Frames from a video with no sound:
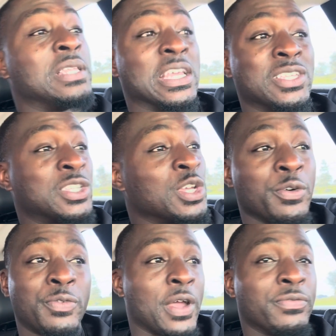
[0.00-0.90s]
That's a
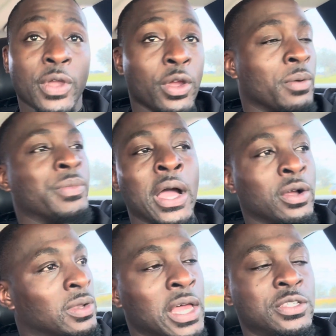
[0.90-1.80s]
tough fight for Errol. I'm not
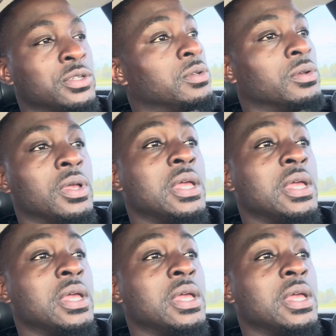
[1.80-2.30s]
going to lie to you.